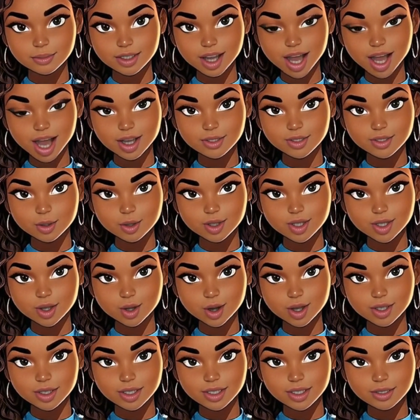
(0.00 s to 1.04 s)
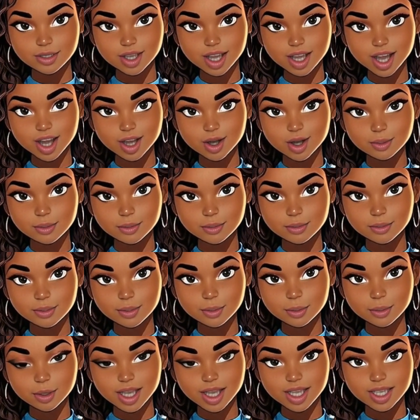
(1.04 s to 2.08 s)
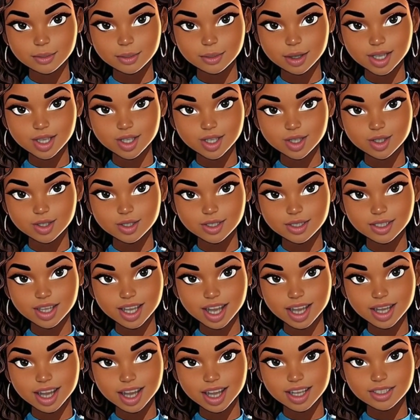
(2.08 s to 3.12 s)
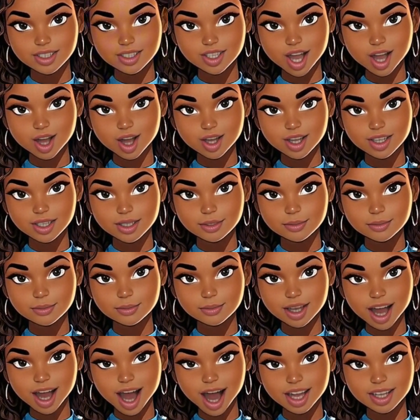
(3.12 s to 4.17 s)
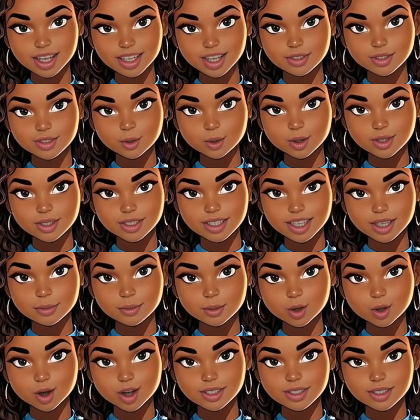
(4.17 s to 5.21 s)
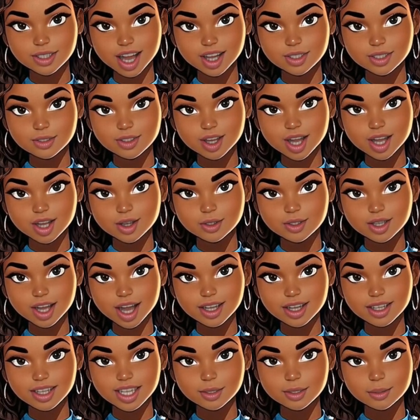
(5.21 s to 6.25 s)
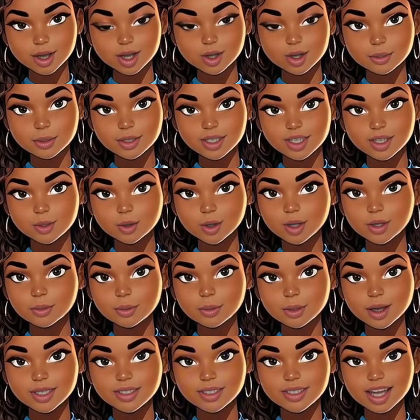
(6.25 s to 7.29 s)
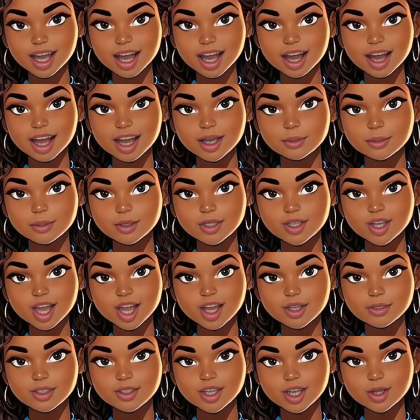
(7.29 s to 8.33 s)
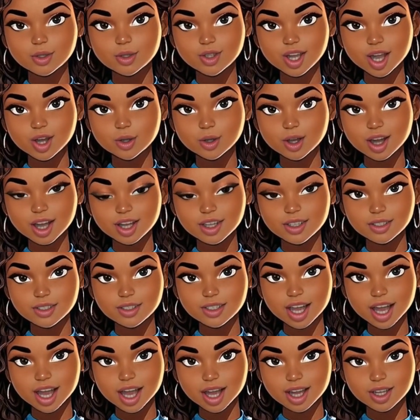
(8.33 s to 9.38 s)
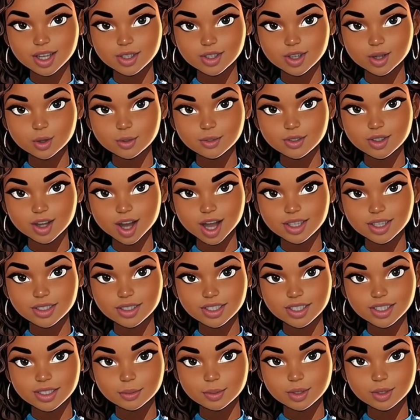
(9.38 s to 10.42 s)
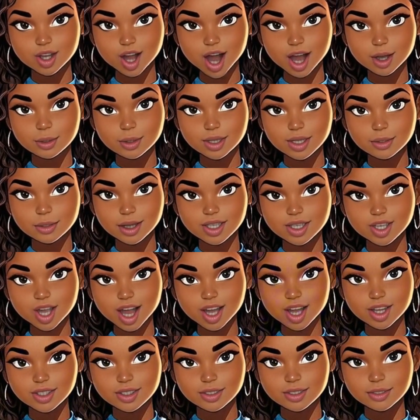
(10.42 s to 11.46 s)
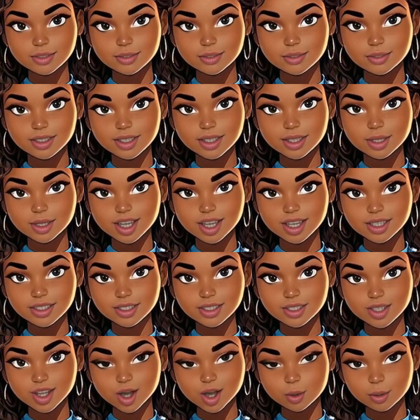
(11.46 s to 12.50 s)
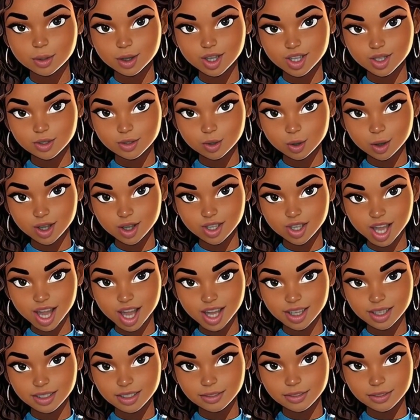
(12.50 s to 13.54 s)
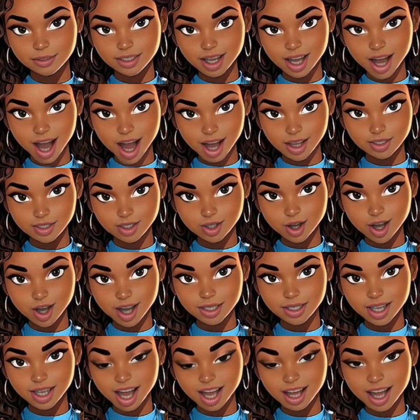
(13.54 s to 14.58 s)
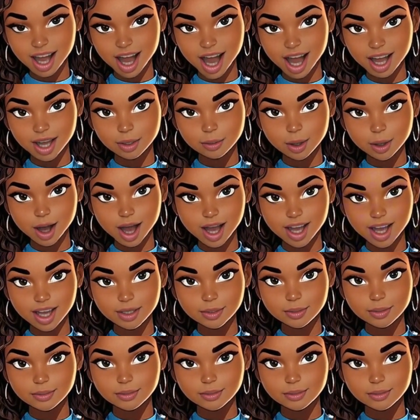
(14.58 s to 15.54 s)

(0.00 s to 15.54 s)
If you enjoyed this video, please make sure to like and share it. And if you want to see more in-depth videos and experiments with the best AI image and video generators, don't forget to subscribe to my channel. Thanks so much for watching. Have a great day and bye.